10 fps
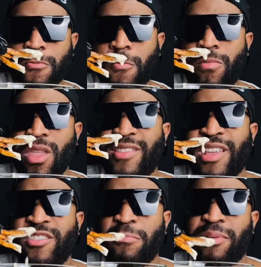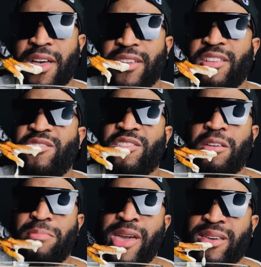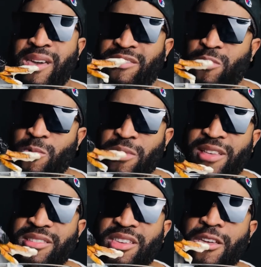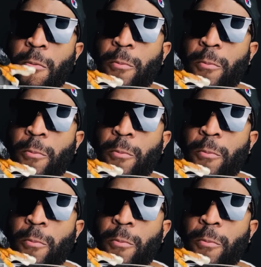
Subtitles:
Because I used to cook pancakes as a kid.